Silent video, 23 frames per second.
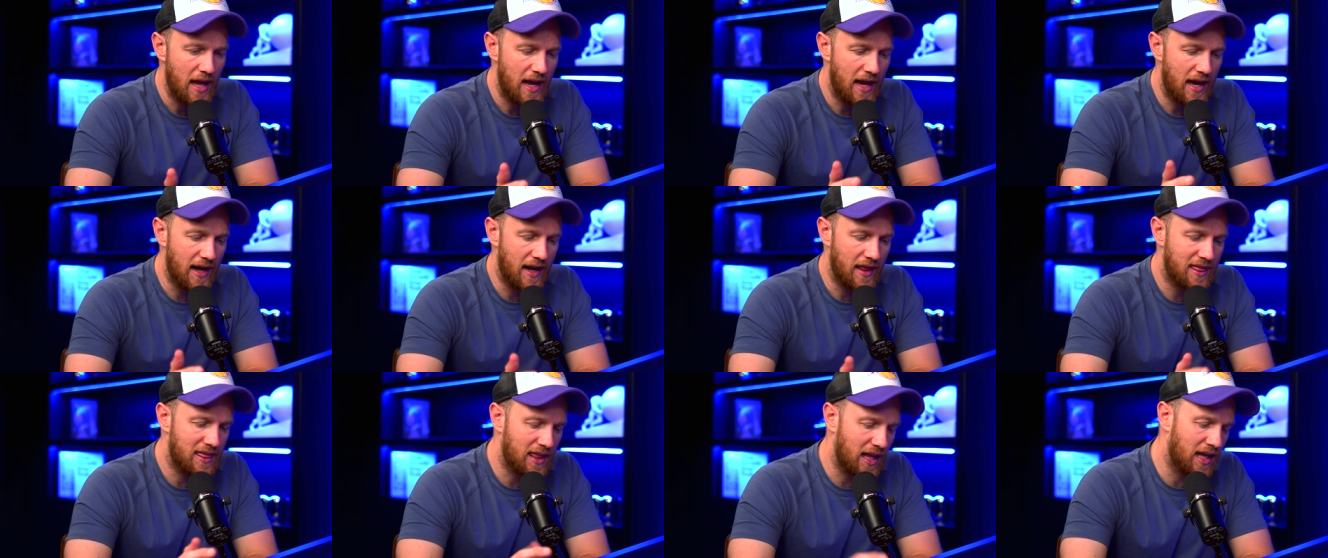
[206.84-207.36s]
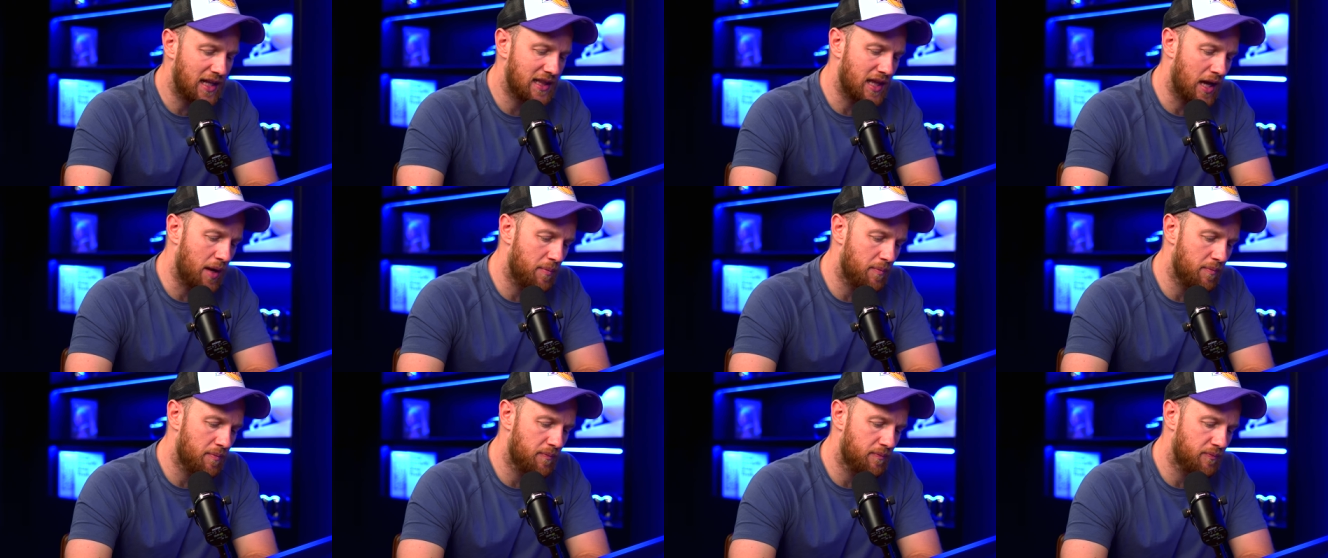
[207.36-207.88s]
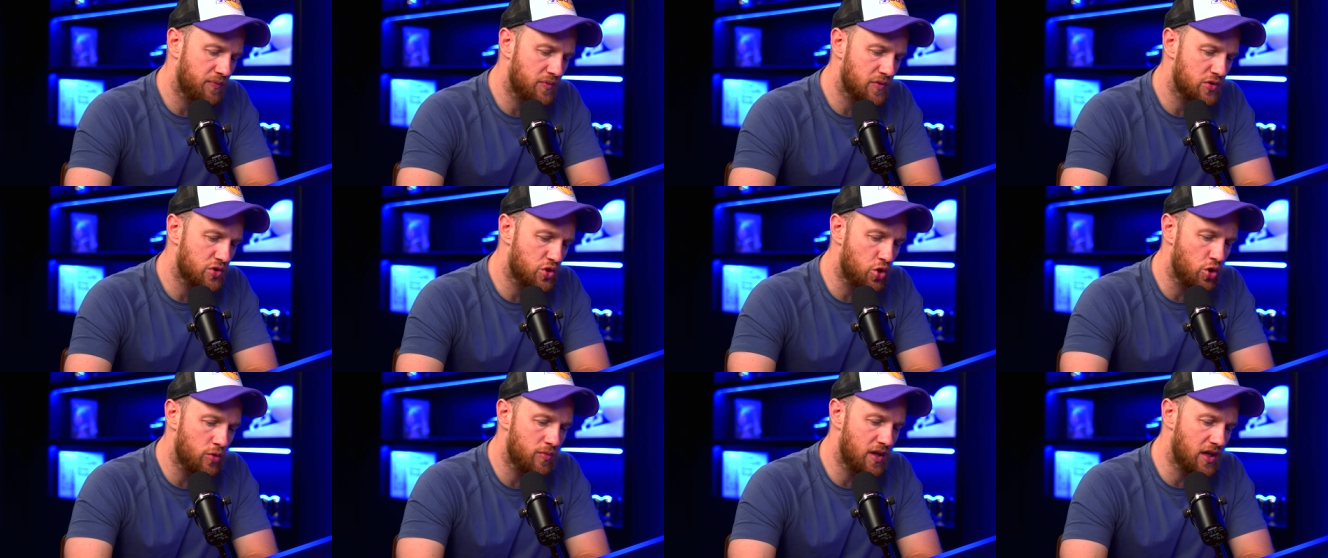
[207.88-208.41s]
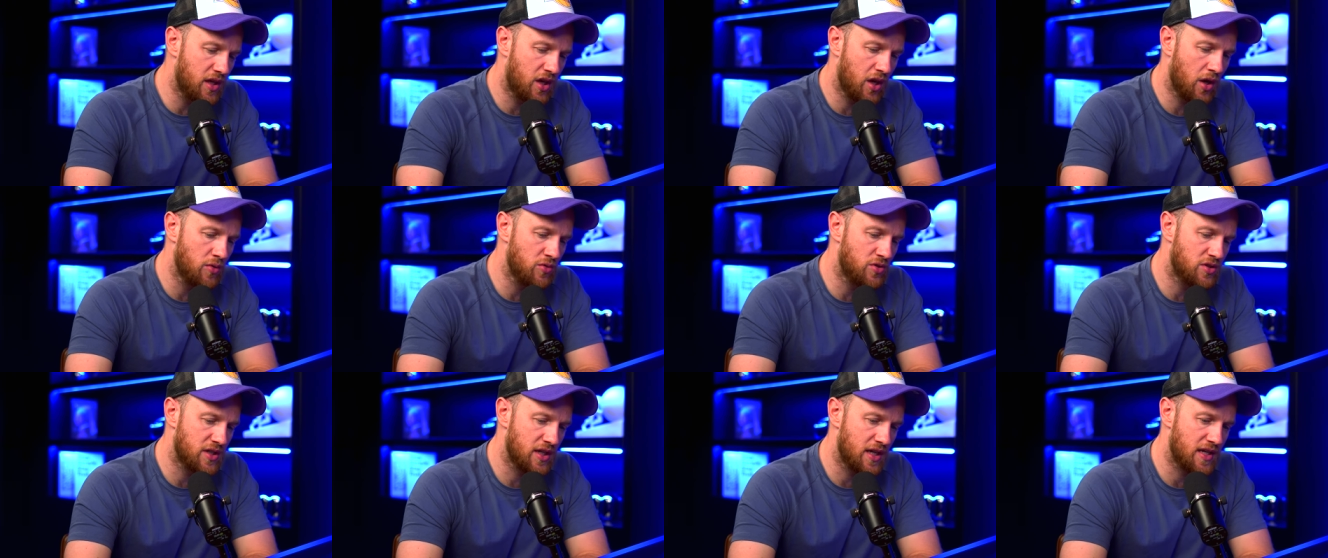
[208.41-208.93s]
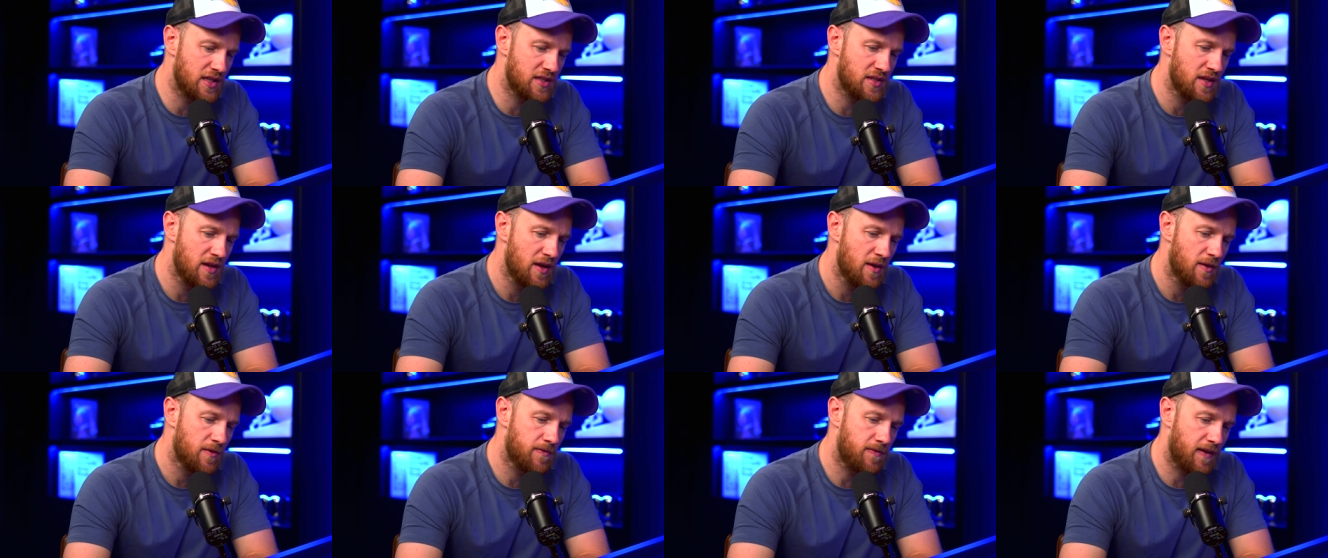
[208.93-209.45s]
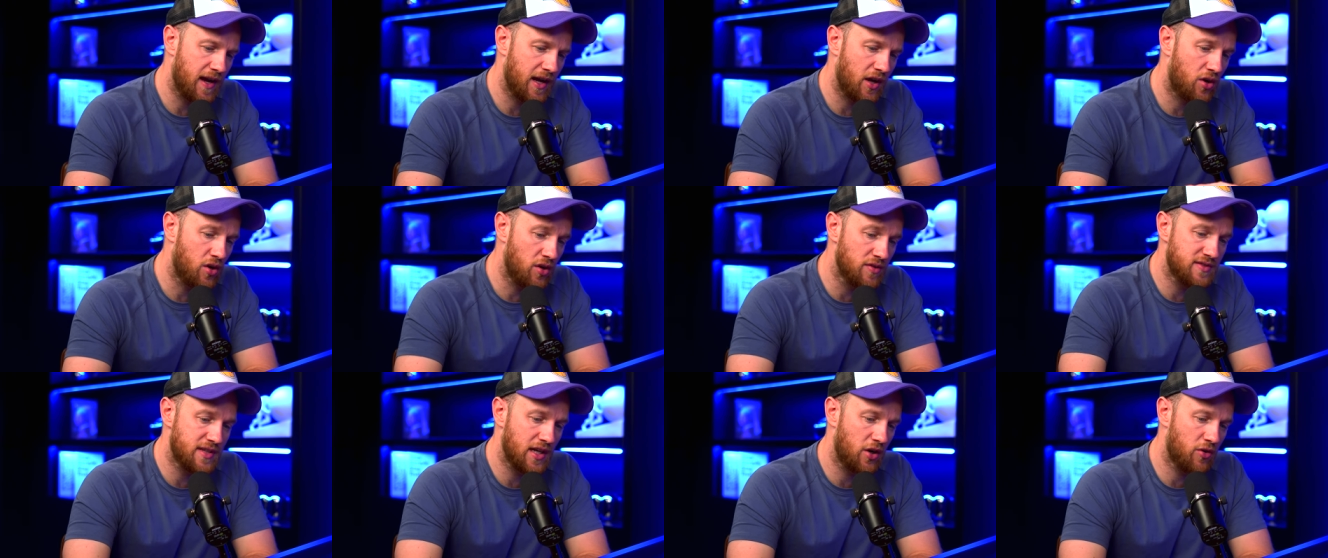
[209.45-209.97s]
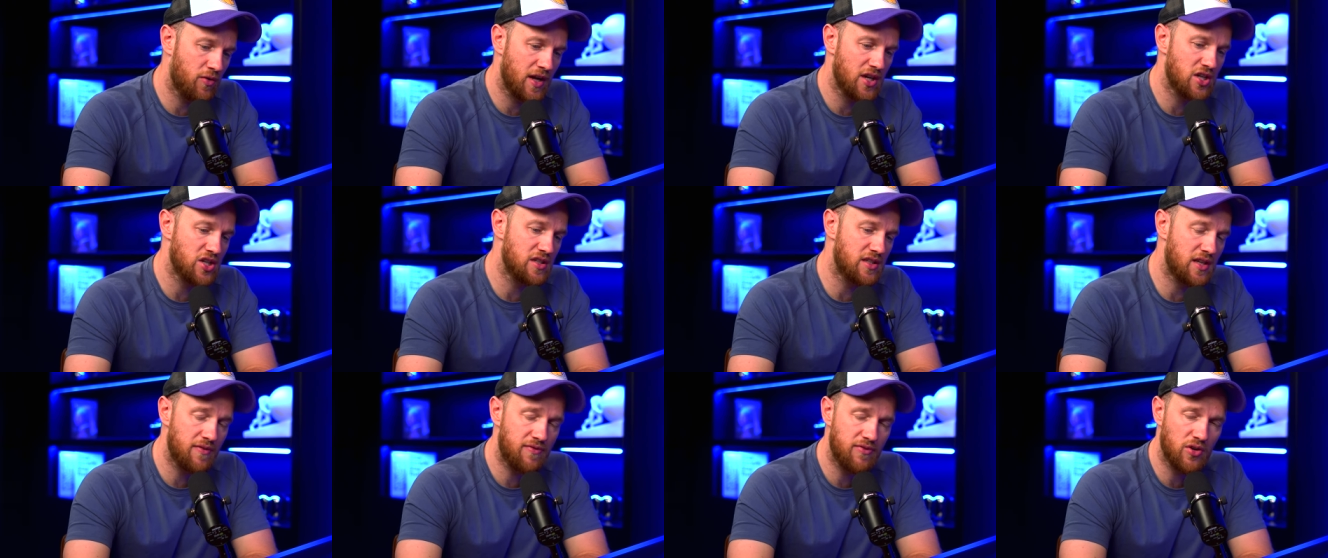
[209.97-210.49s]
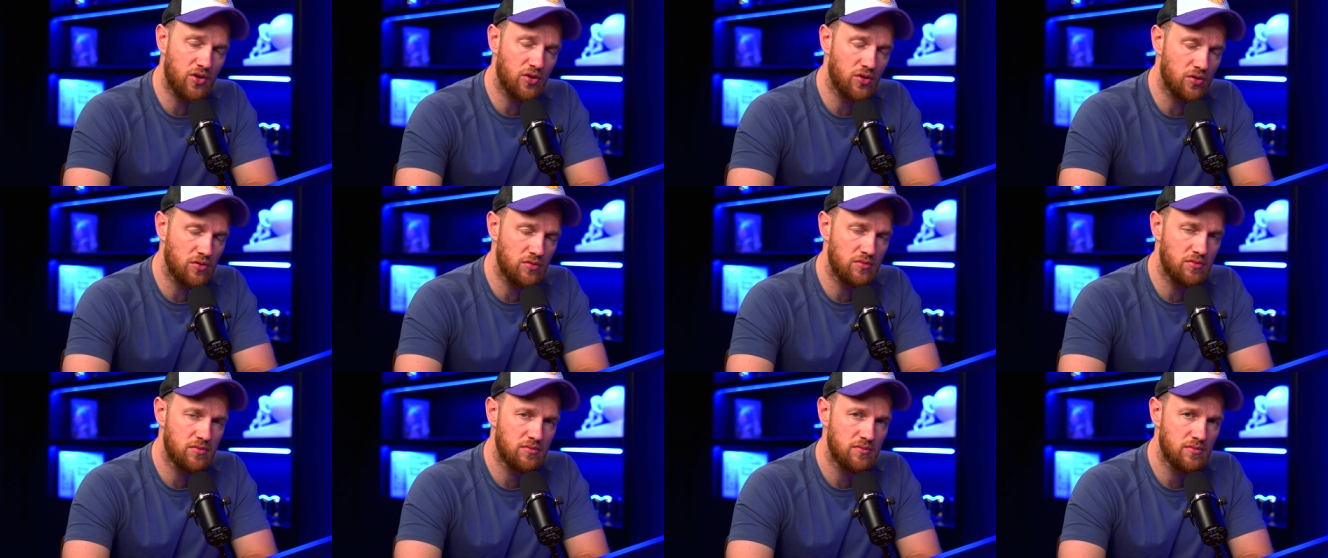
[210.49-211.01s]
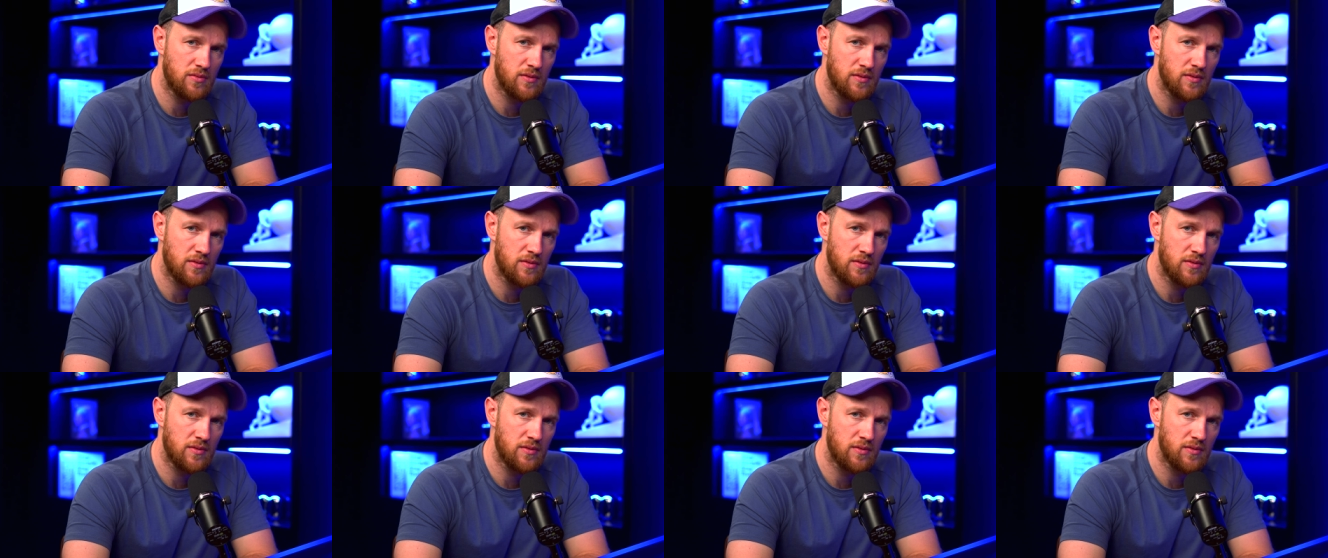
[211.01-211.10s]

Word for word: And I think that too many coaches find content creation difficult,